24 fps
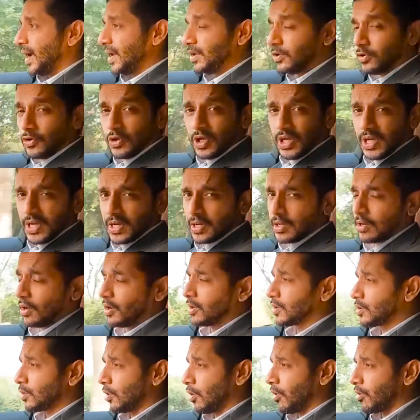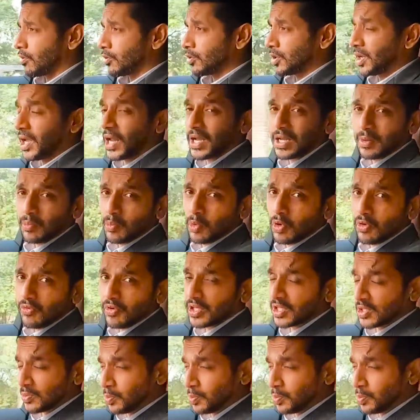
and you need a lot of torque to get it moving